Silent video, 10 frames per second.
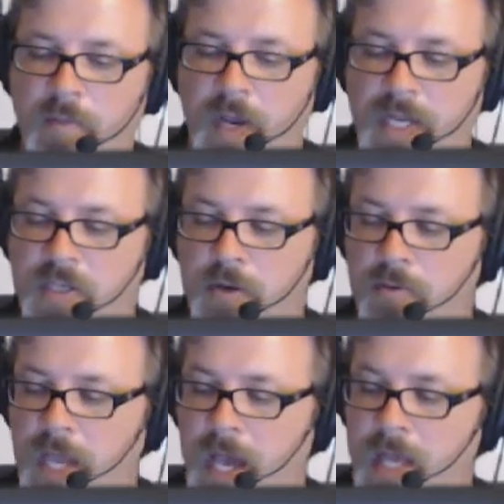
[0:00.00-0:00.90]
my
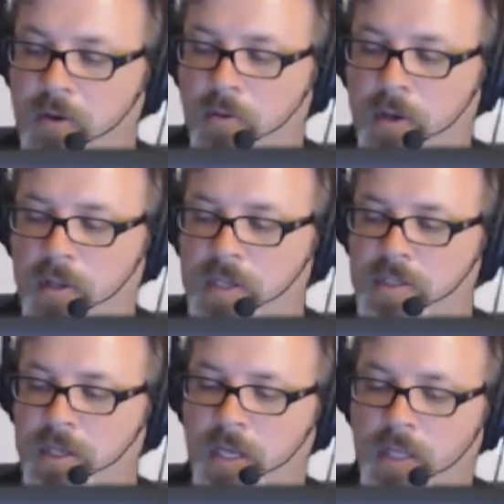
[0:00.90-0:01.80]
tone category
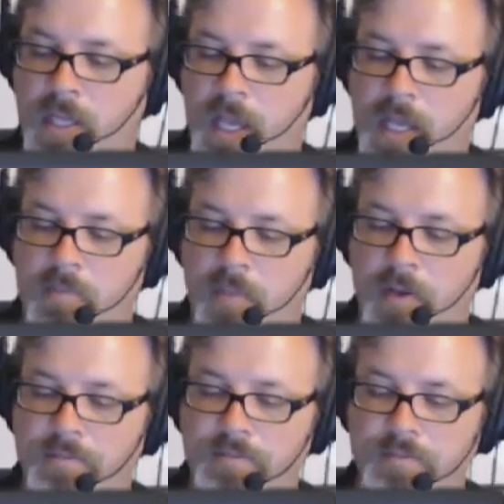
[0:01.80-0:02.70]
list and hit the edit
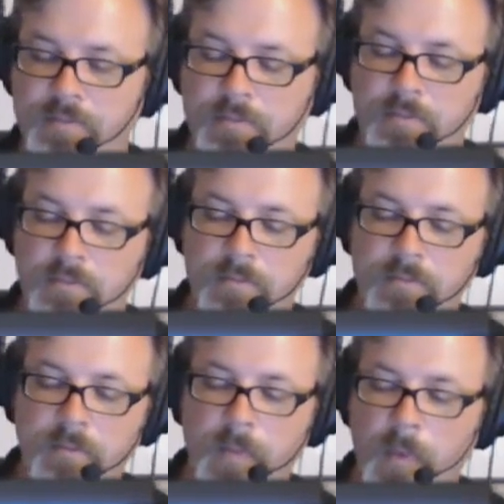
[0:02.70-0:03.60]
button.
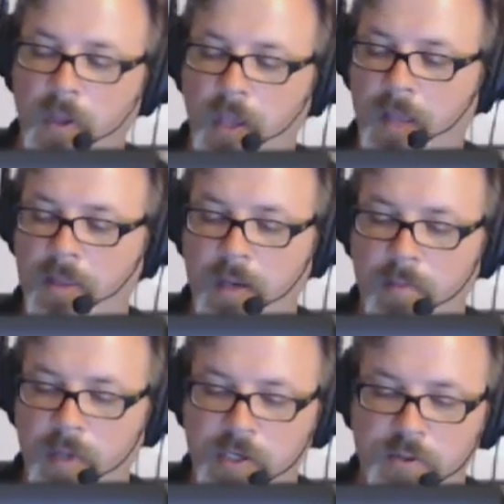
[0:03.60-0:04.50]
And then I'm
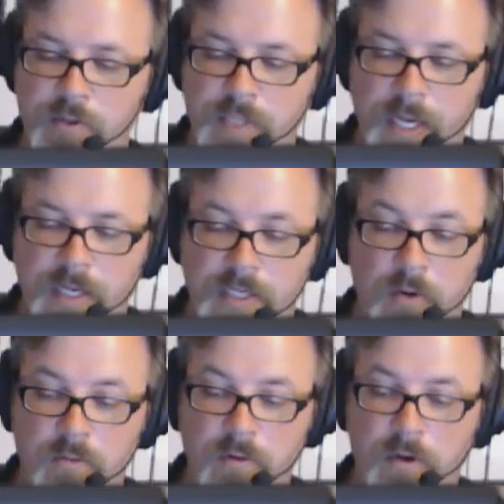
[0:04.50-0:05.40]
going to choose edit
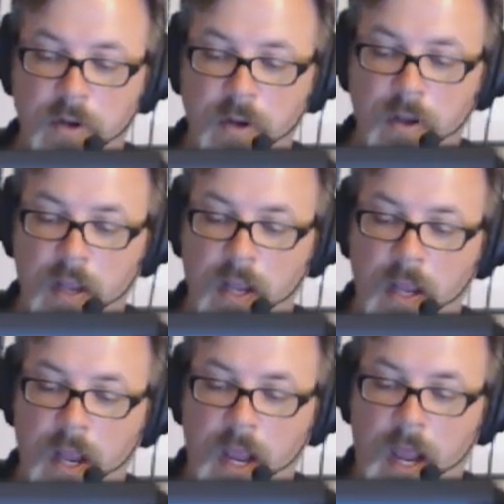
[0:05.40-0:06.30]
tone.
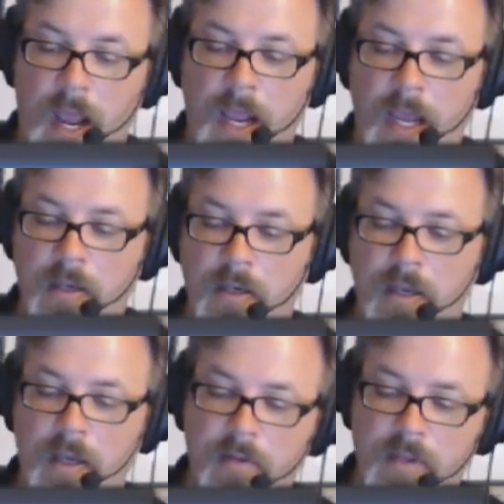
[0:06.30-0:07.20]
And
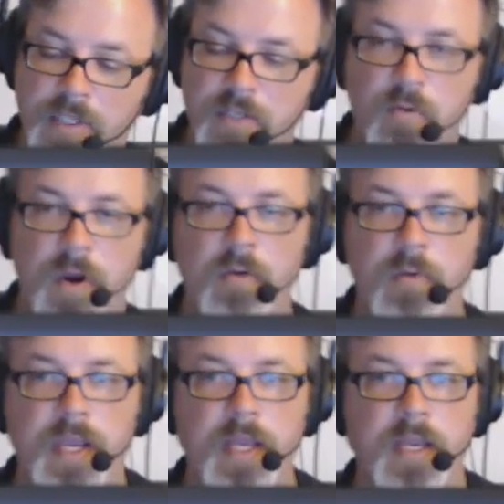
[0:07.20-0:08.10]
uh, this is where
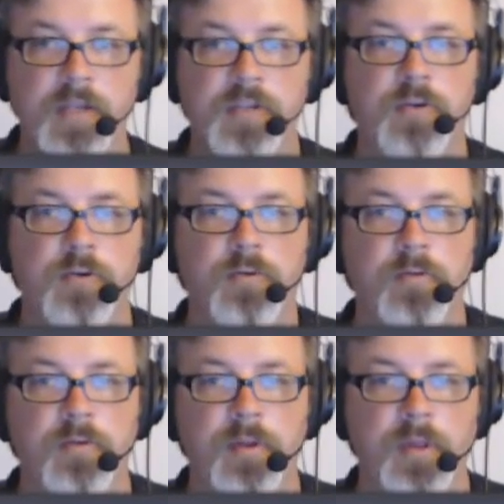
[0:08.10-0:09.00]
we get into
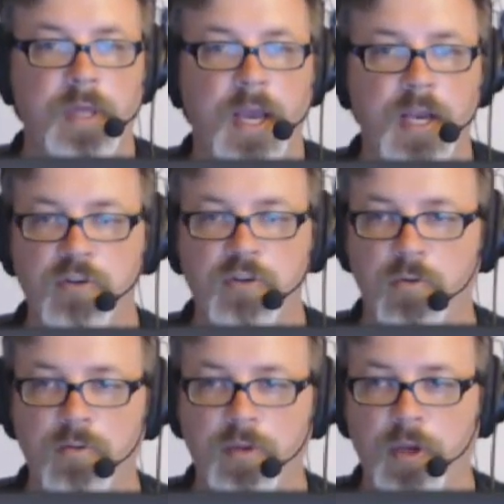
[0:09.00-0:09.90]
the, the,
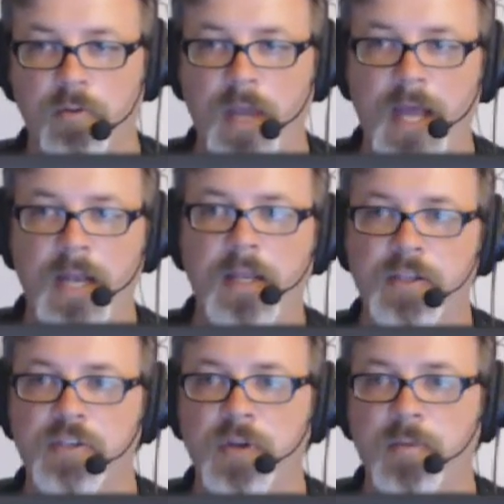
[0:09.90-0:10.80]
actual, you know,
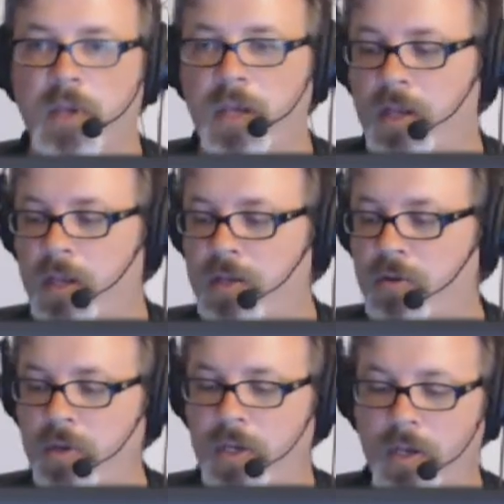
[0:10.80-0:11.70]
editing this drum kit and
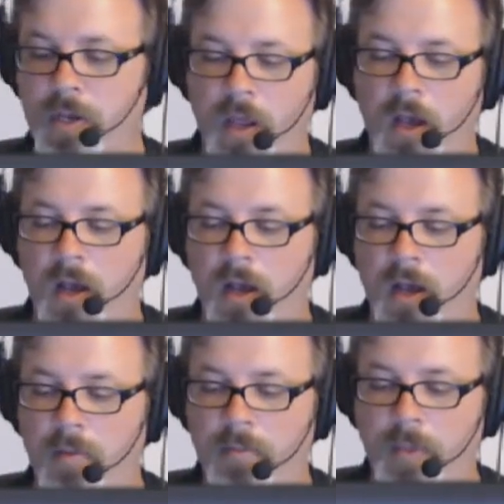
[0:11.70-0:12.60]
doing
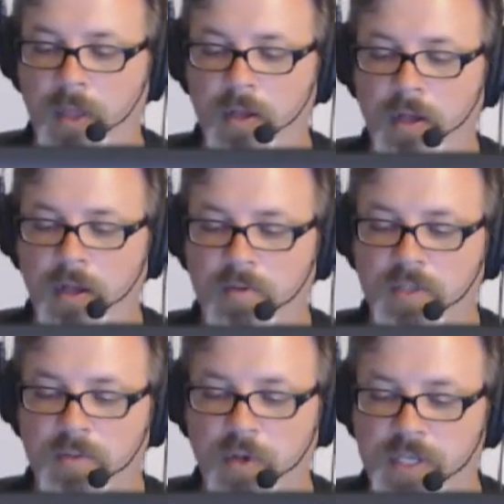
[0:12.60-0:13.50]
um, uh,
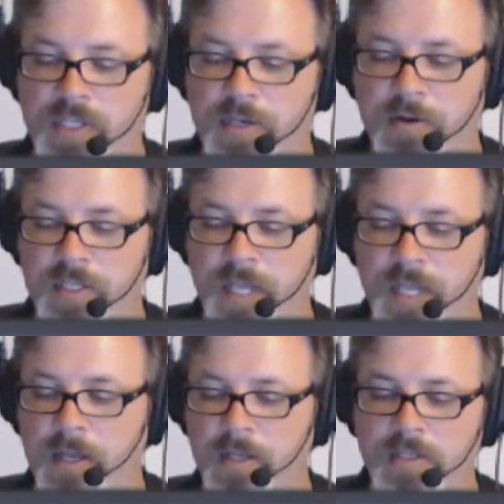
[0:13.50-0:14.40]
some pretty serious
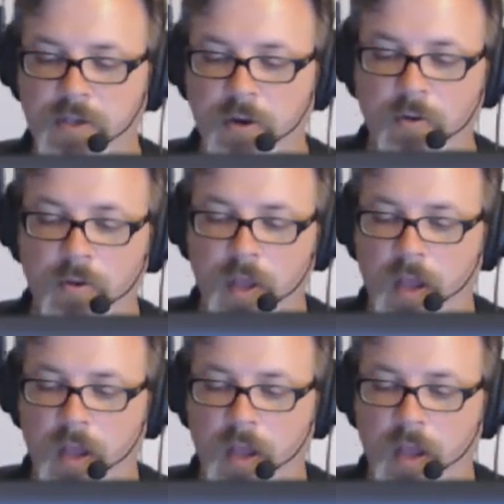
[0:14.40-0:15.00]
edits. So